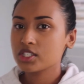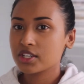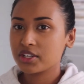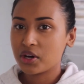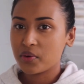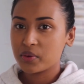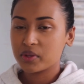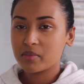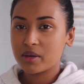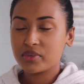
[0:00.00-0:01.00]
just going to go in
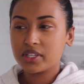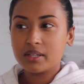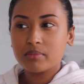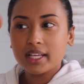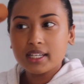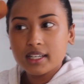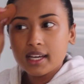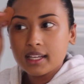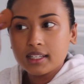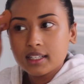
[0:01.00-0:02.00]
with my beauty blender
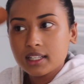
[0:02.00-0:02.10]
and